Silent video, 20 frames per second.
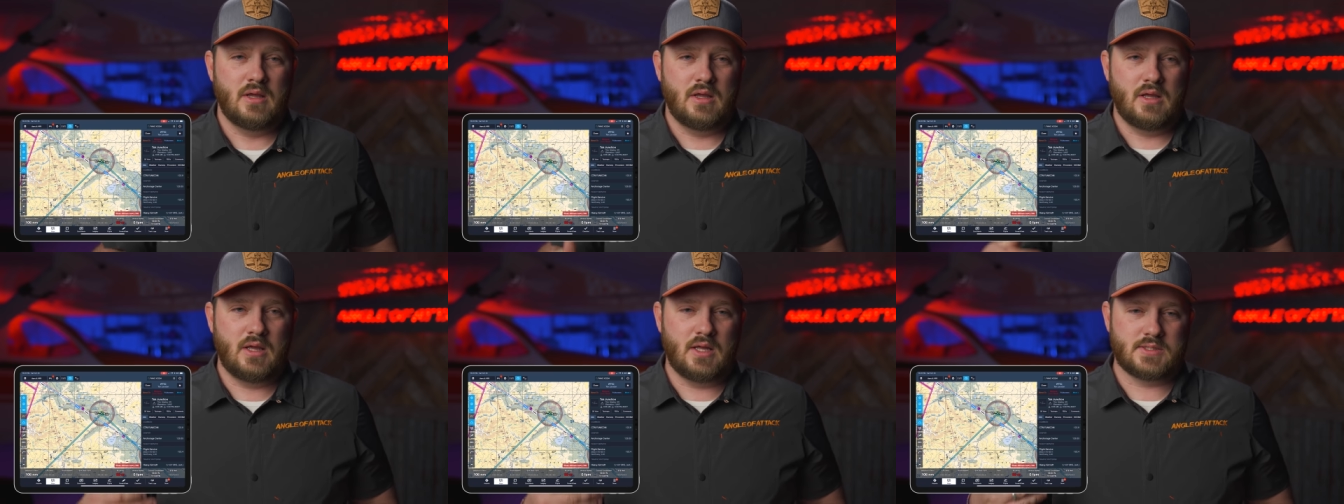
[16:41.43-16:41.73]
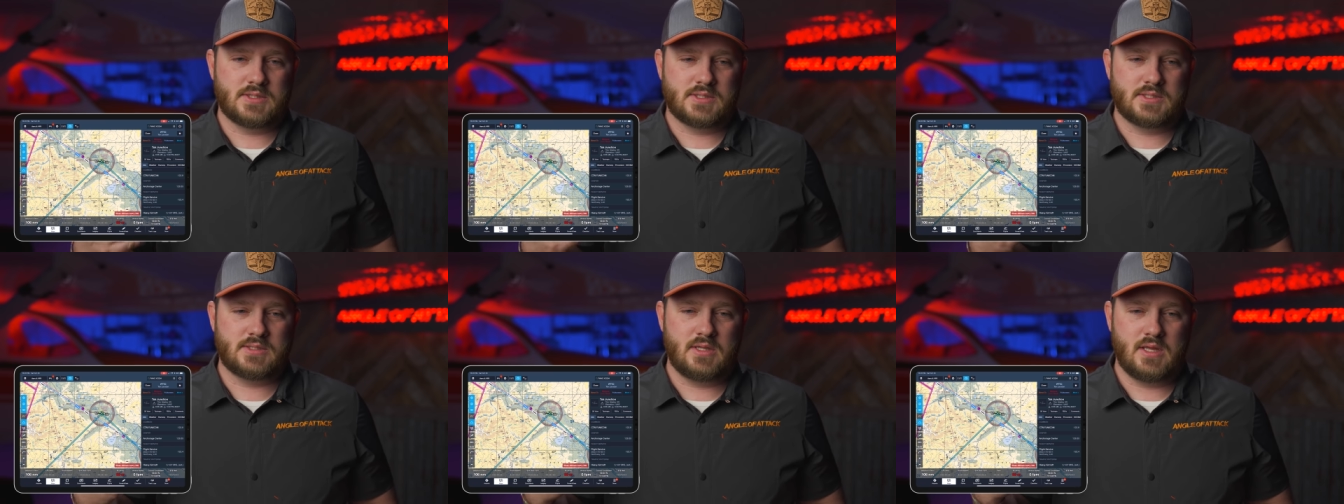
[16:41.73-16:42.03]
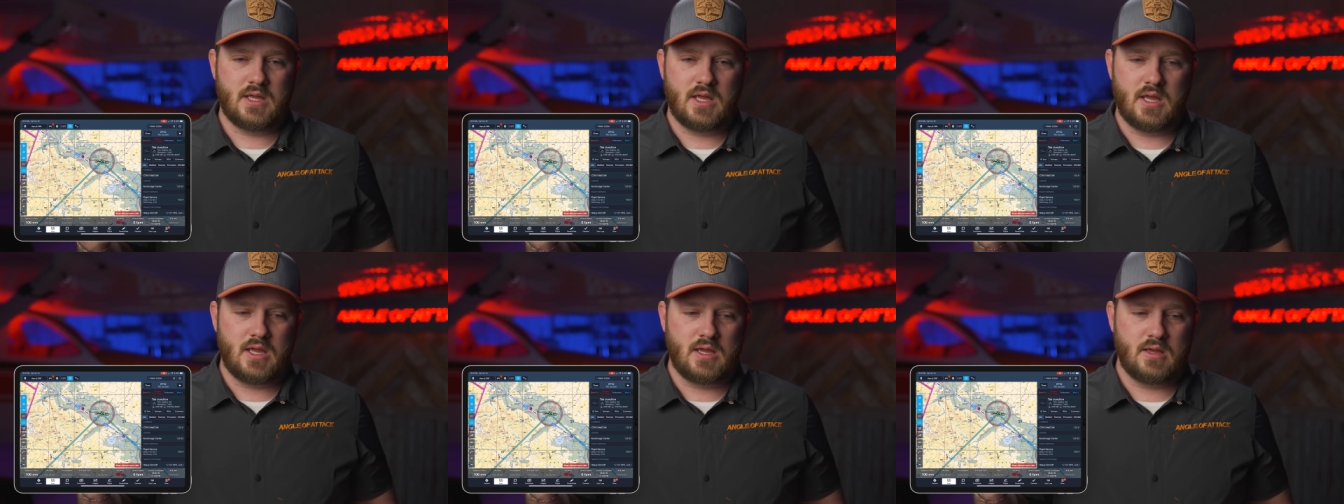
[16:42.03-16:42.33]
It's
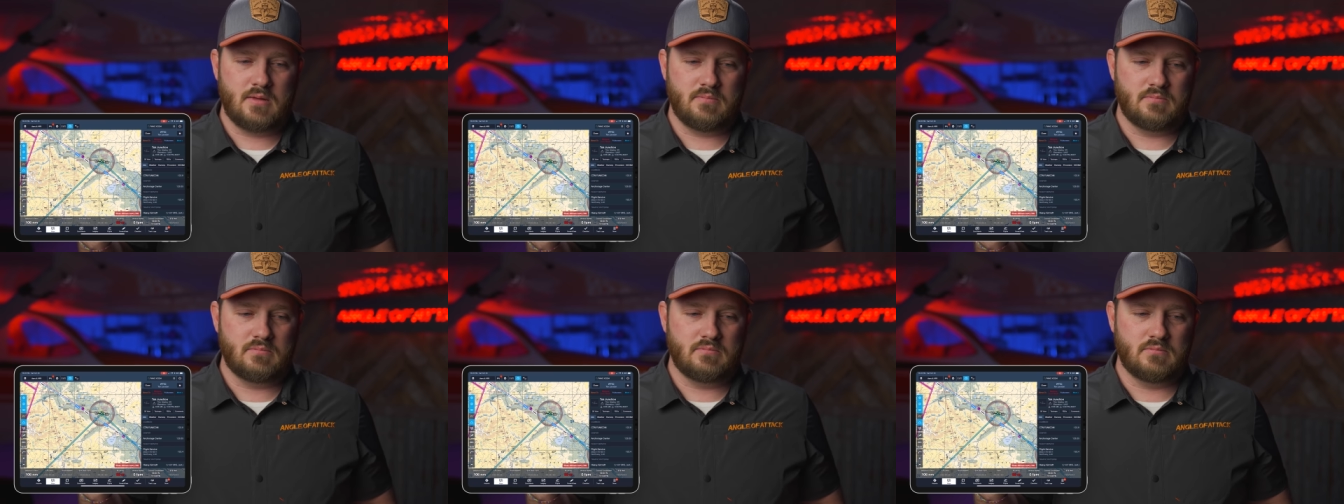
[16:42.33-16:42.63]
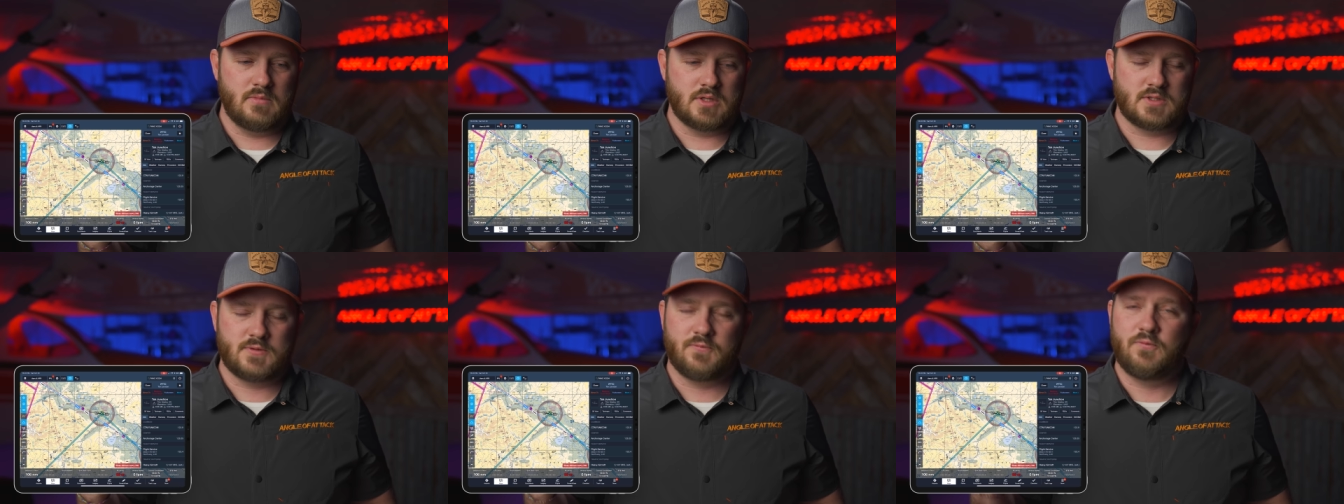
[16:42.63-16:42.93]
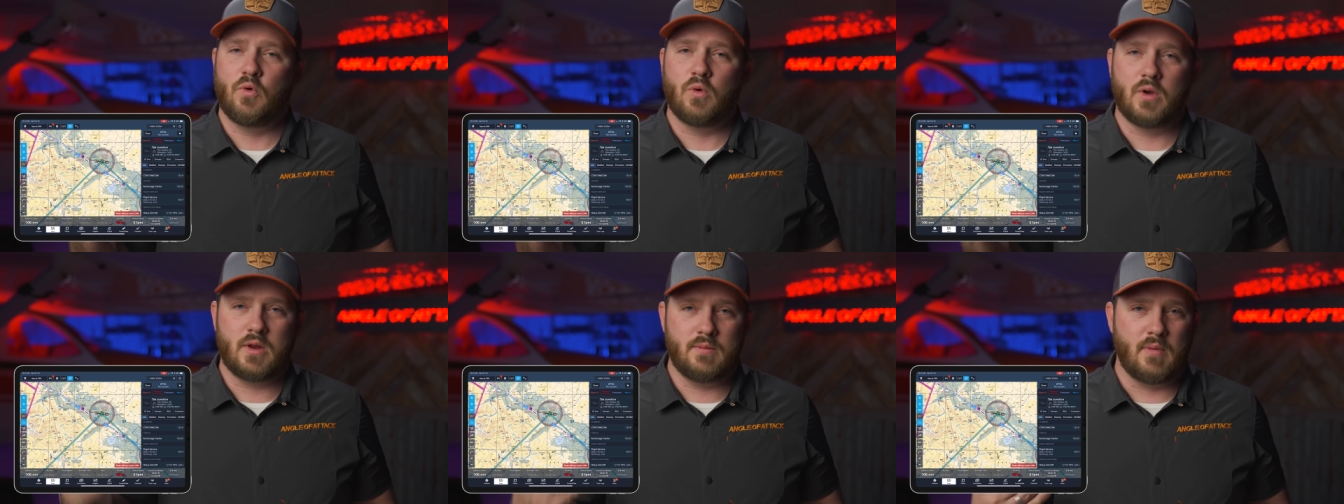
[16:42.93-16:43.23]
the it's
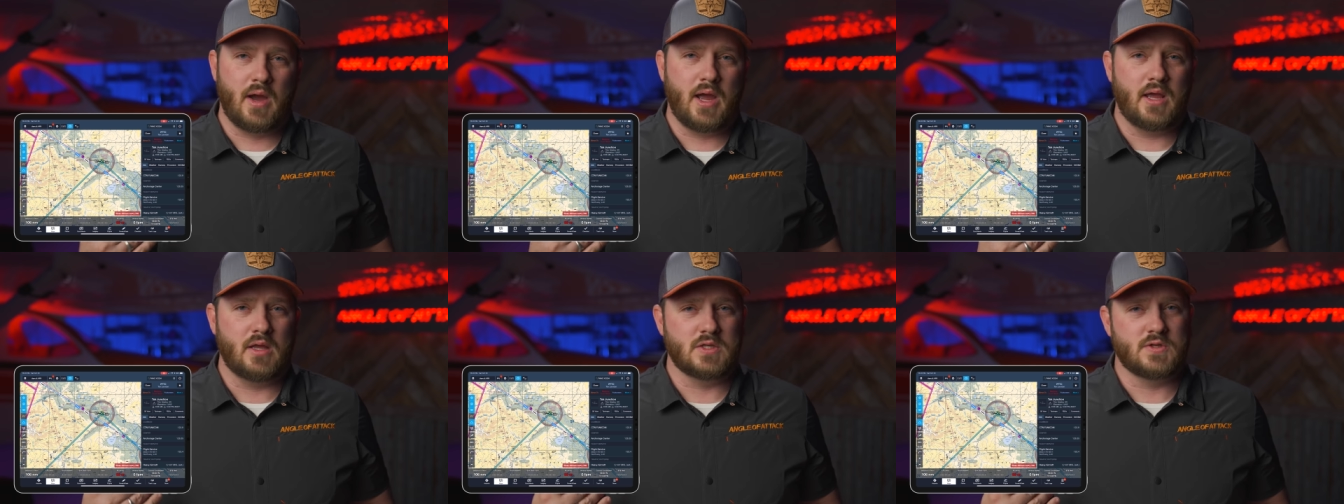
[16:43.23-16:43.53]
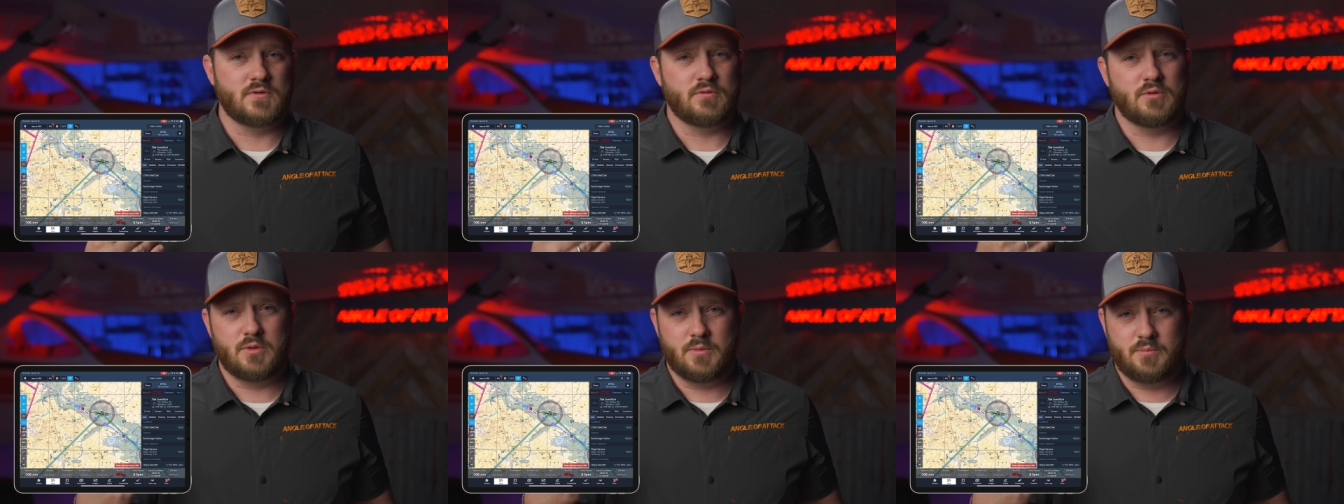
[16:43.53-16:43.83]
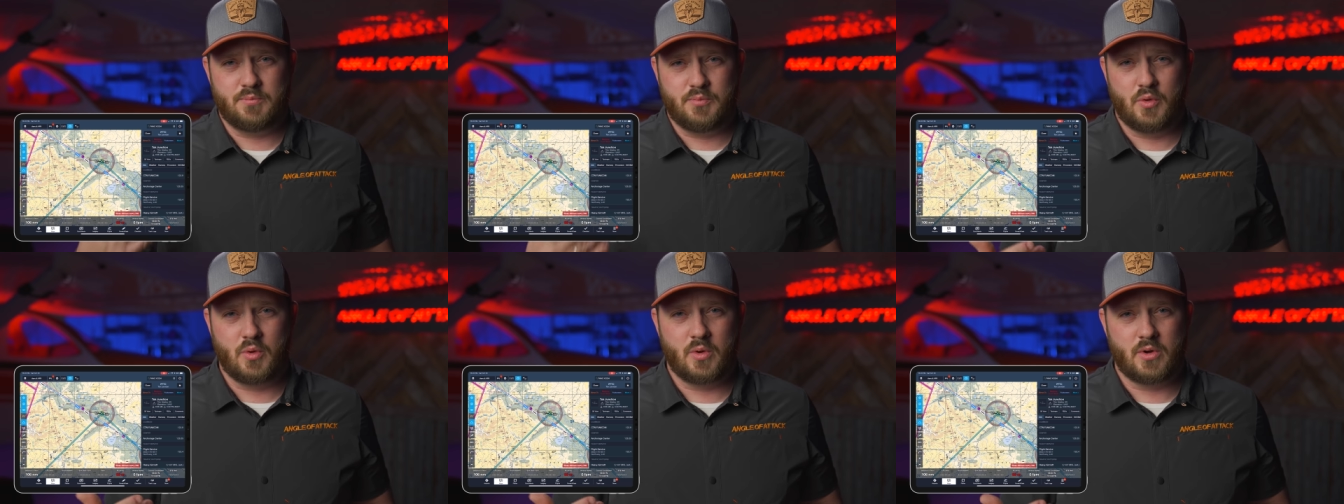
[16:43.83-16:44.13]
40 miles from the
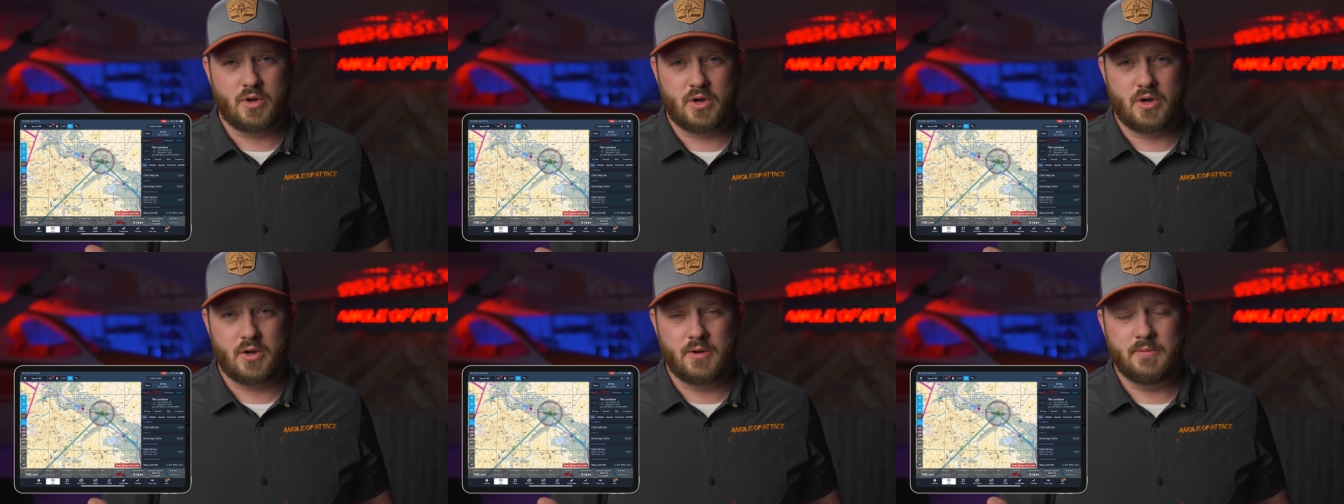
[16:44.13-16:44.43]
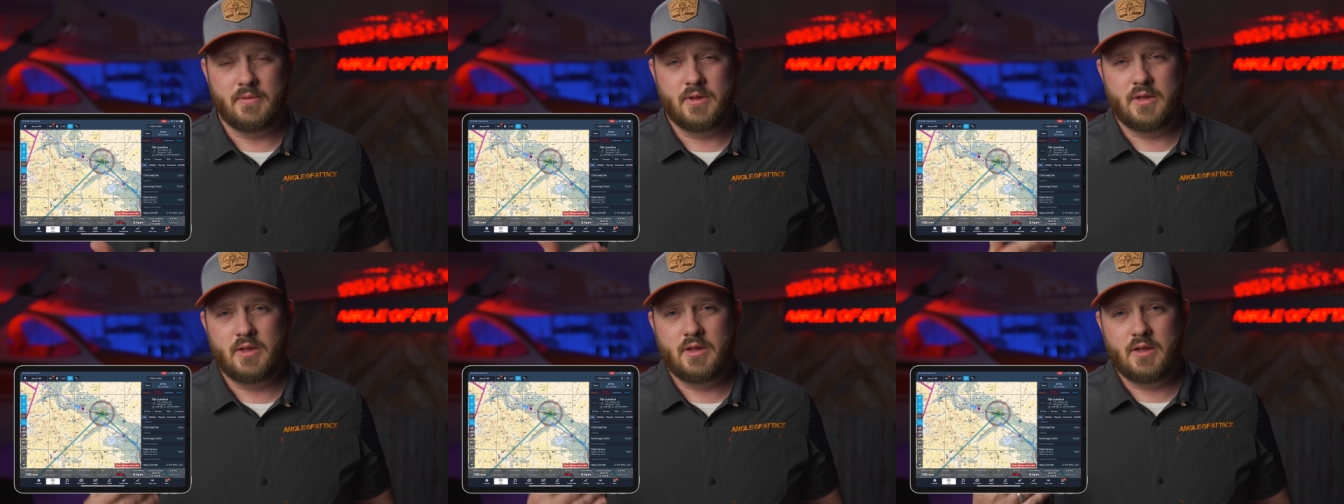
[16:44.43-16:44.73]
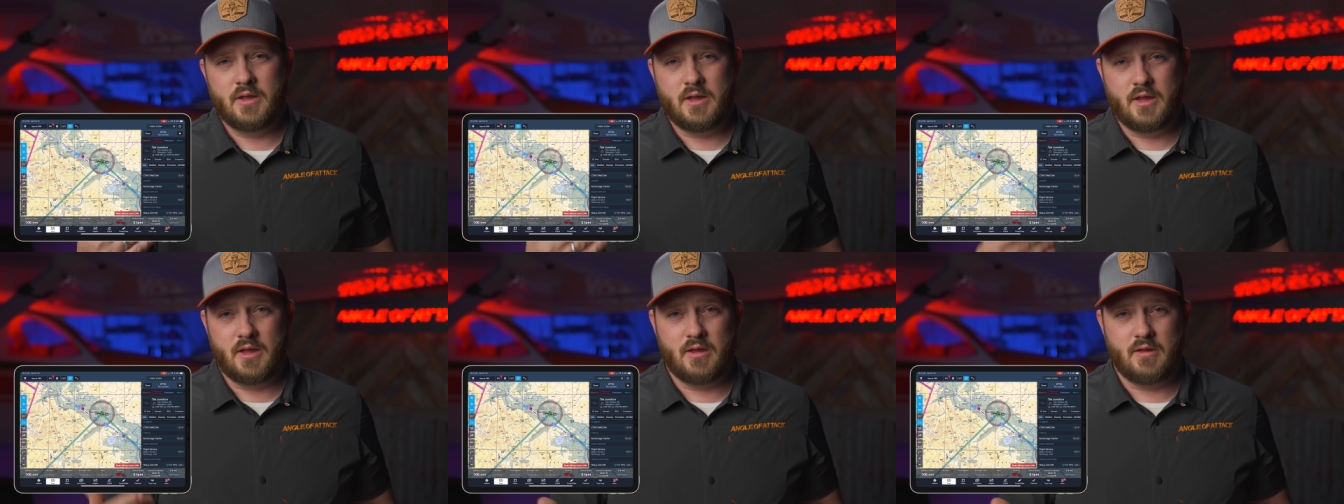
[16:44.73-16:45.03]
border
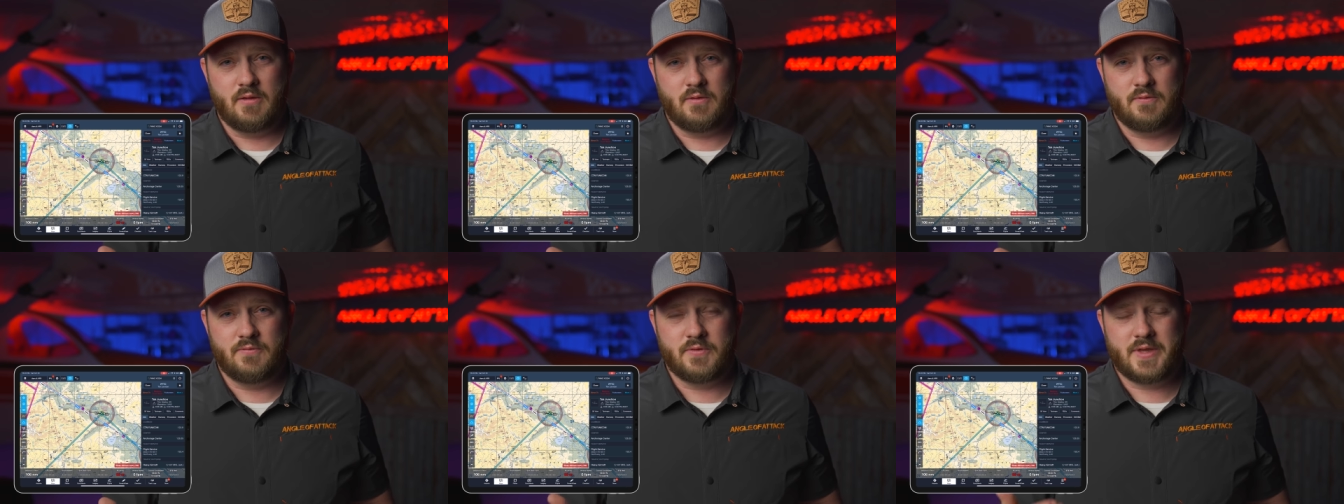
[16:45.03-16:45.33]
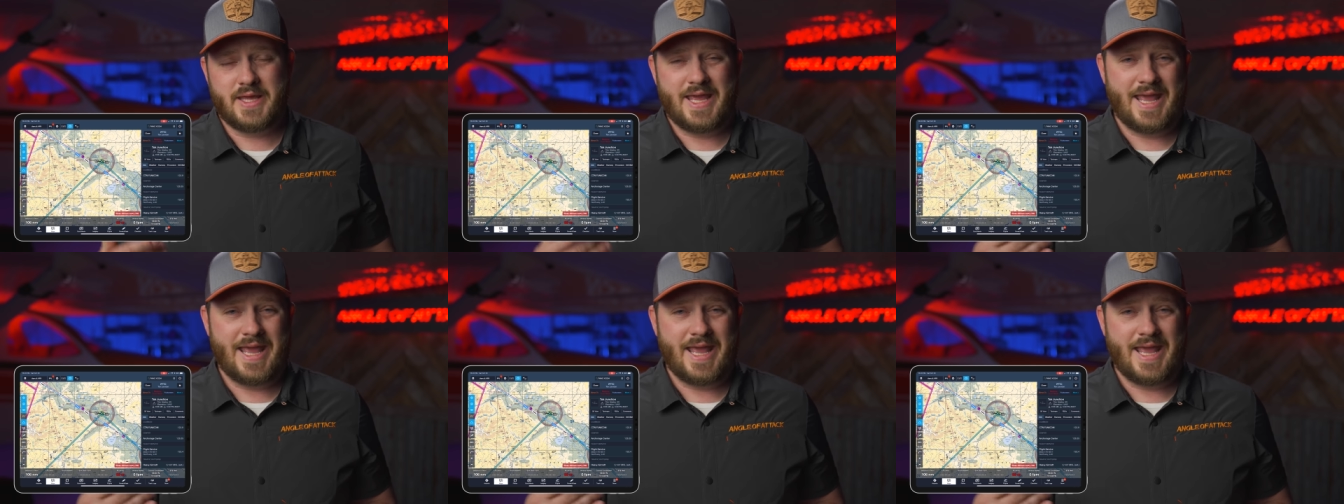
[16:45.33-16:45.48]
of